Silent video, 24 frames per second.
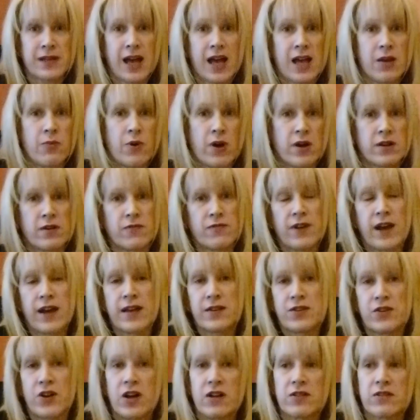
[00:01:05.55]
I wanted to
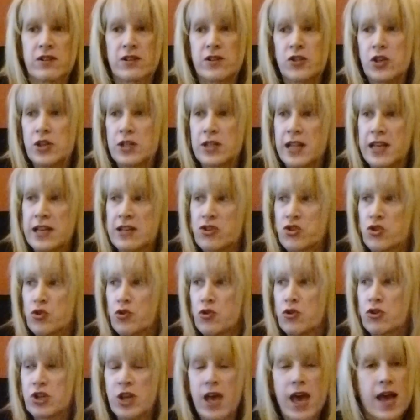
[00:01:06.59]
find a dog that looked like
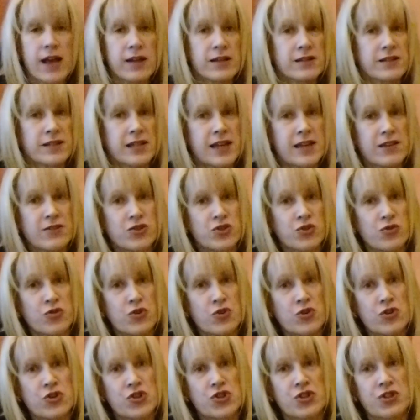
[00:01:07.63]
George, acted like
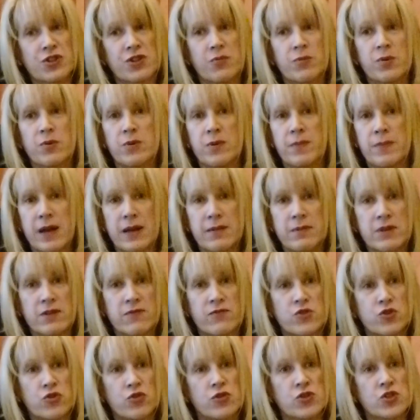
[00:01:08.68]
George, that would remind me
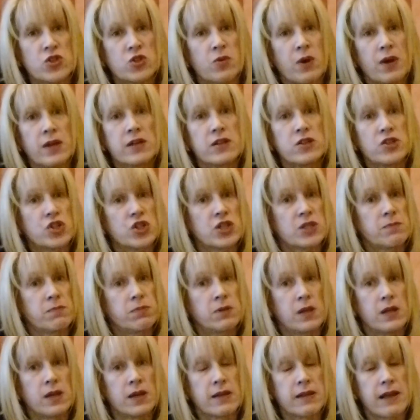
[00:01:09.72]
of George, so I could
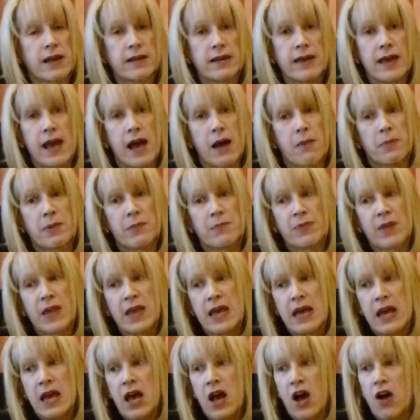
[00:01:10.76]
just plug that gap.
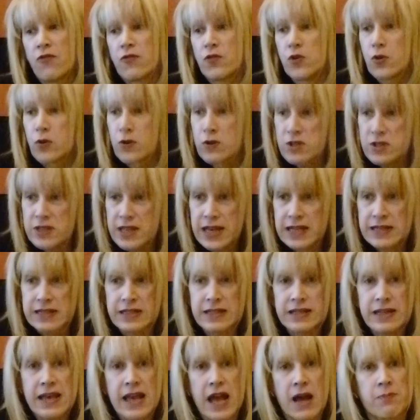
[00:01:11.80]
Of course, that
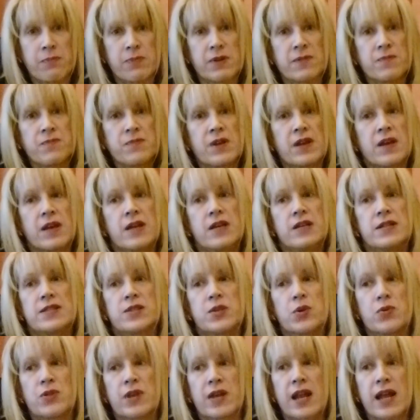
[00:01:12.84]
didn't happen.
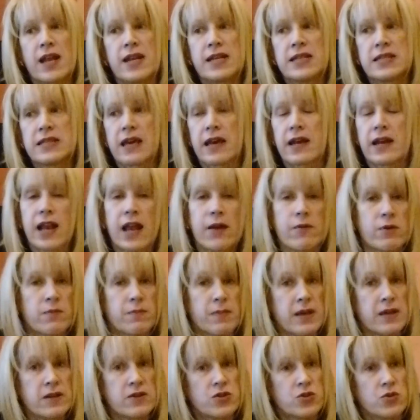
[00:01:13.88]
So then I decided I would
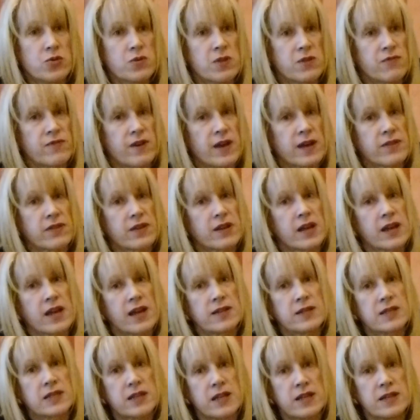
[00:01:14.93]
make do with the fact that I
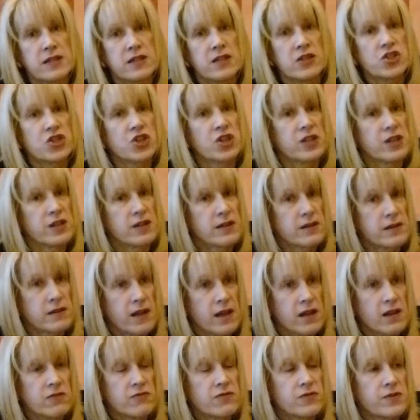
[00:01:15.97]
had Stacy. She needed
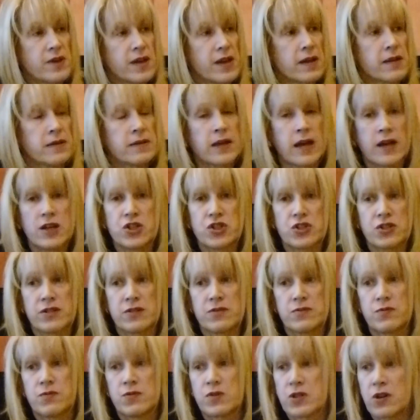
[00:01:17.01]
love, and I
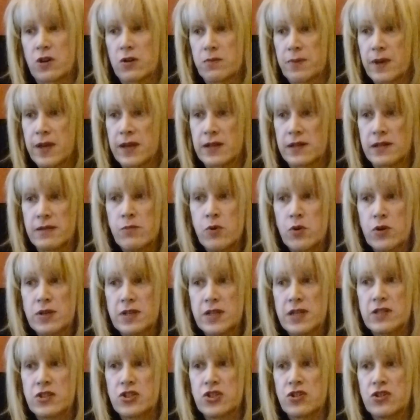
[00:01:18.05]
should start paying a little more
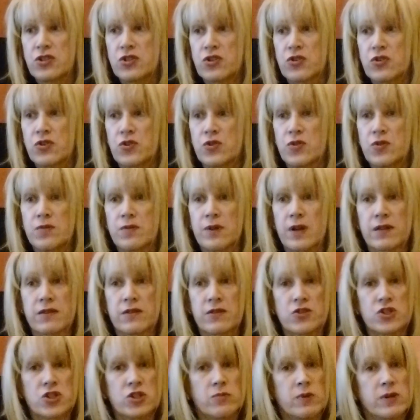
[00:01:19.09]
attention to her. Not
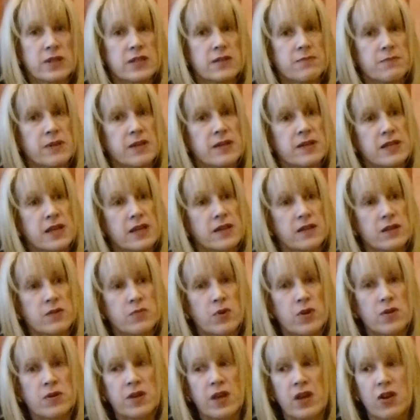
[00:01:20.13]
that she wasn't being taken
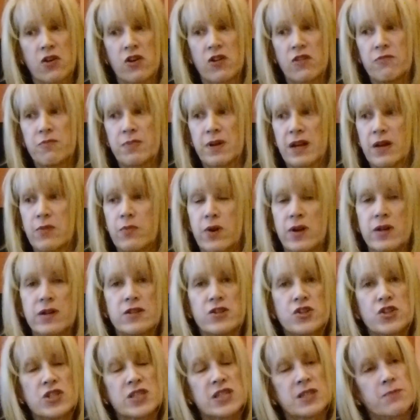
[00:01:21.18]
well care of, but I wanted to
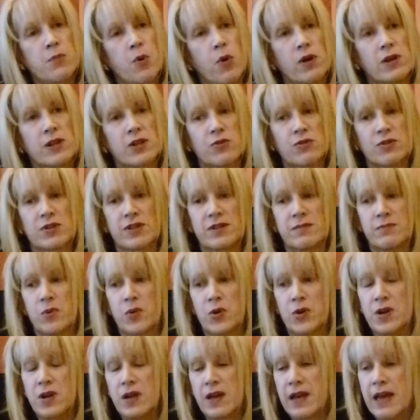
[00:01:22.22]
just spoil her a little
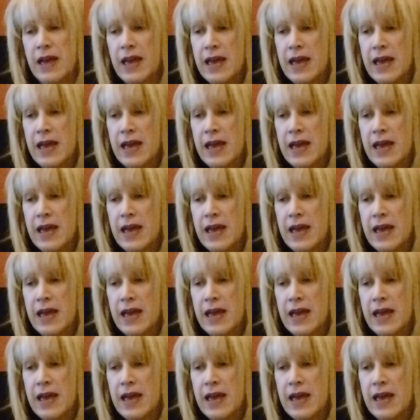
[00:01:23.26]
more.